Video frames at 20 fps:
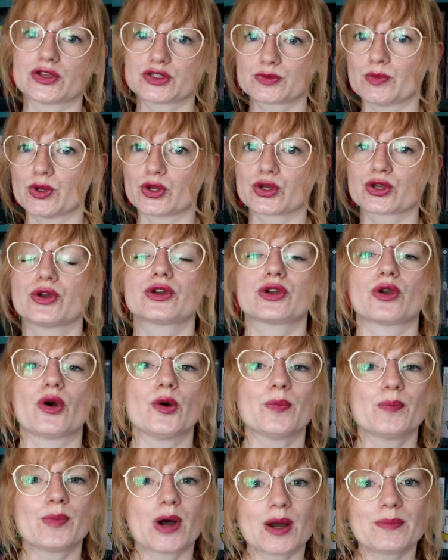first book
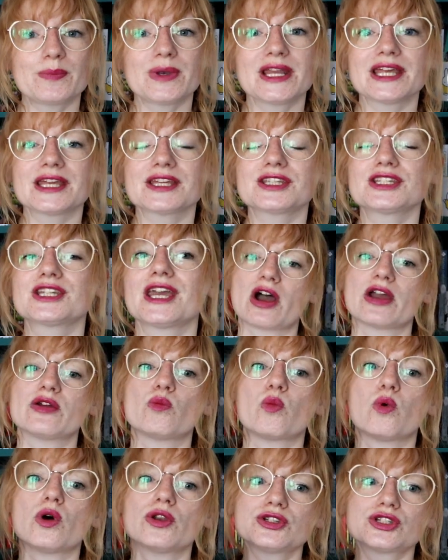got published. I
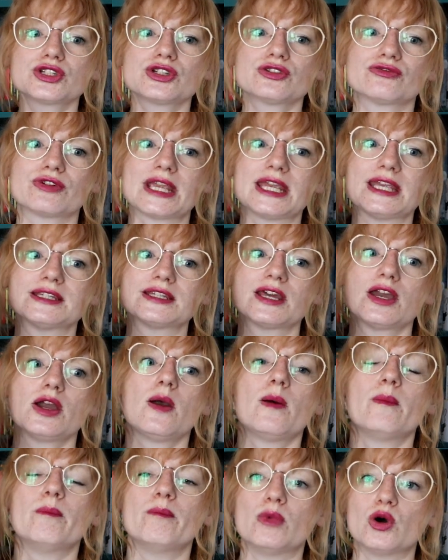want to read
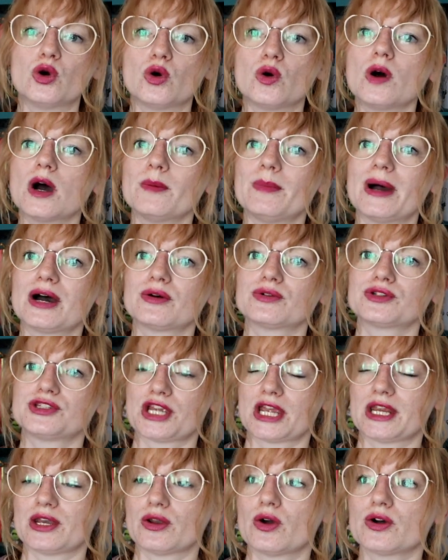more about
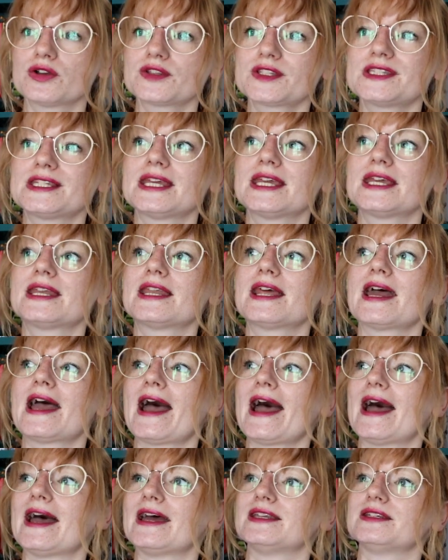Jane Austen
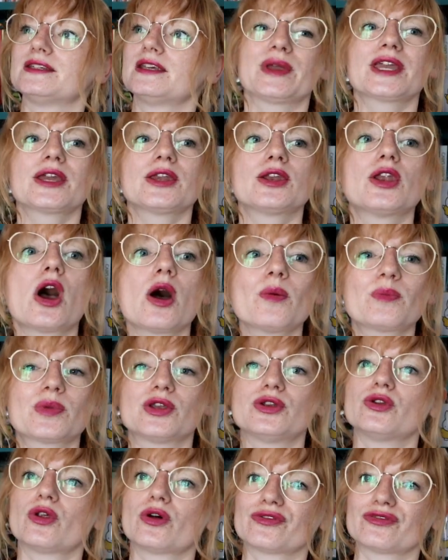and picking
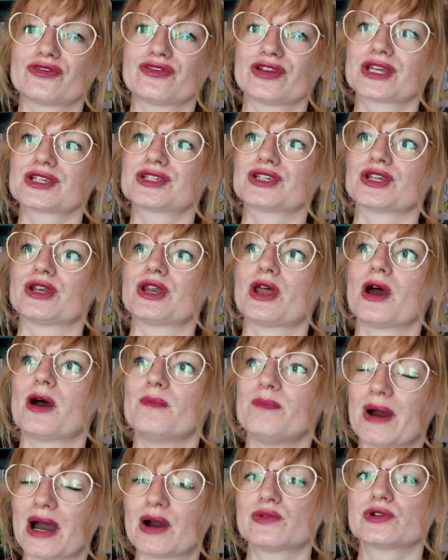up non-fiction
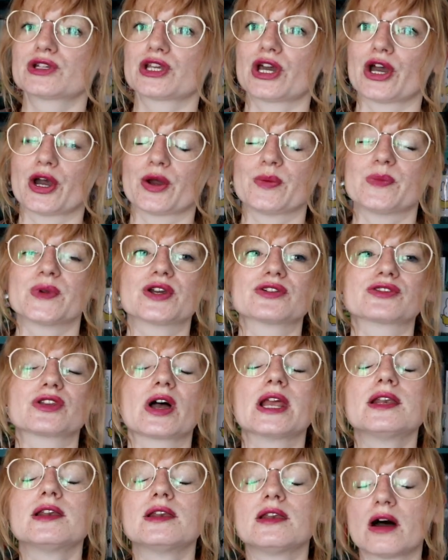about her because
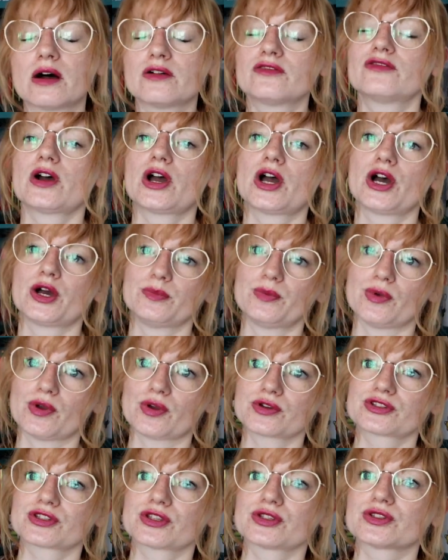I love her
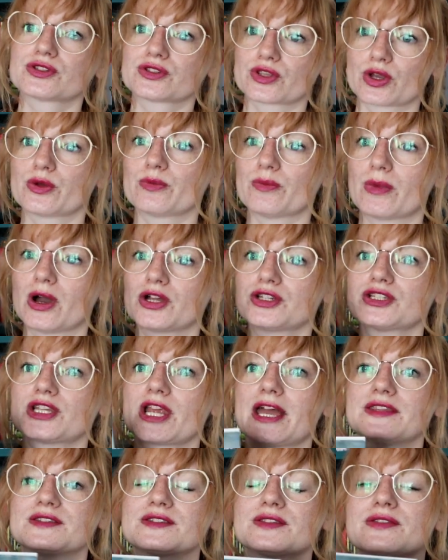books so much.
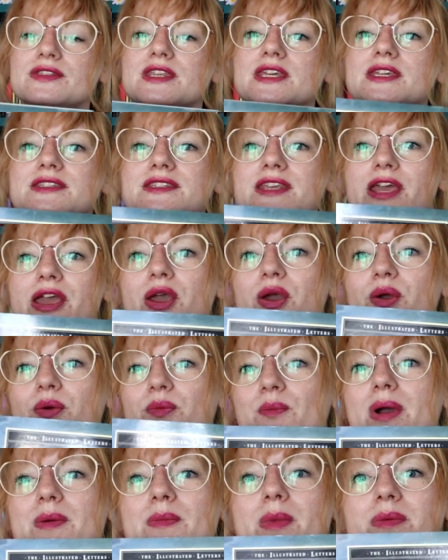And so this,
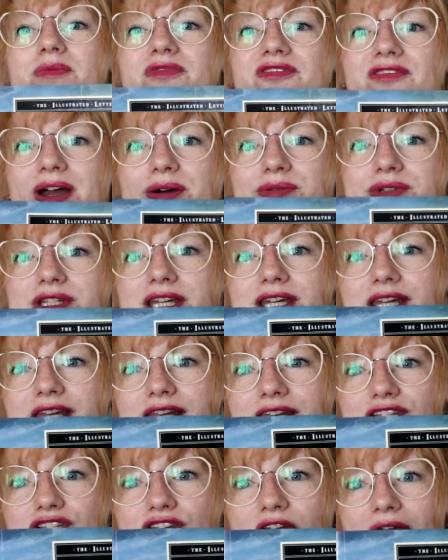my mum found it
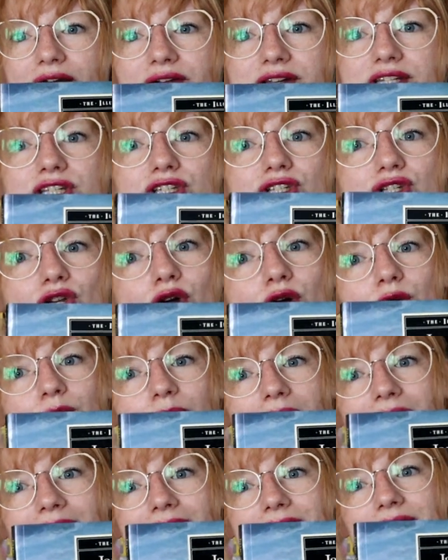in a charity
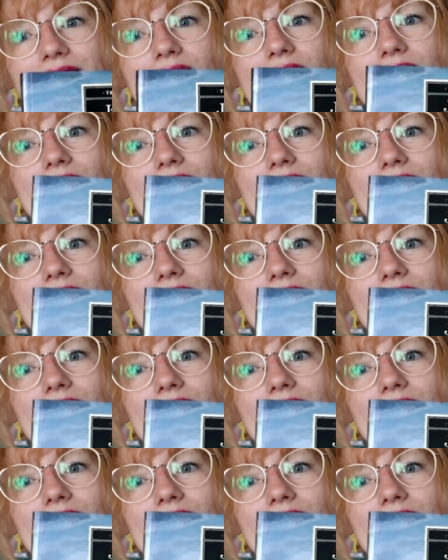shop and